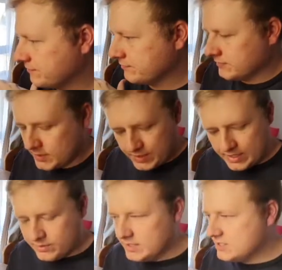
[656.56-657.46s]
Okay,
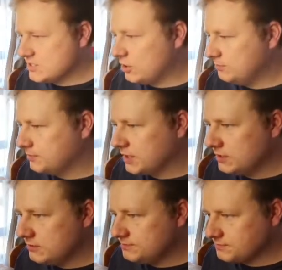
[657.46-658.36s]
we're in sculpt
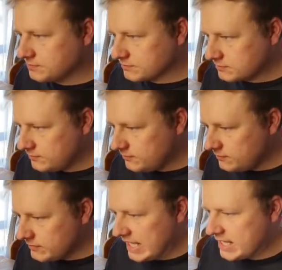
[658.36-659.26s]
mode.
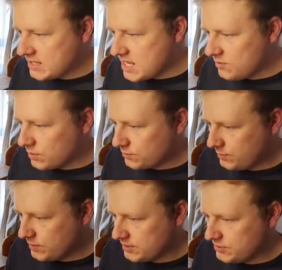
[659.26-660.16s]
And then what we
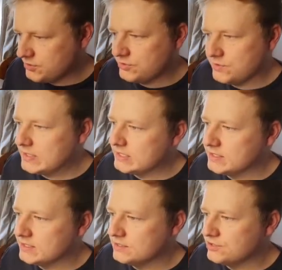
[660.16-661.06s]
want to do
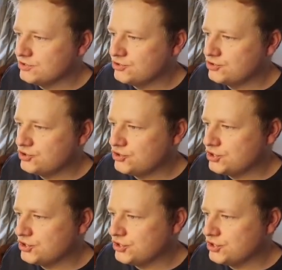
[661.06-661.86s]
is just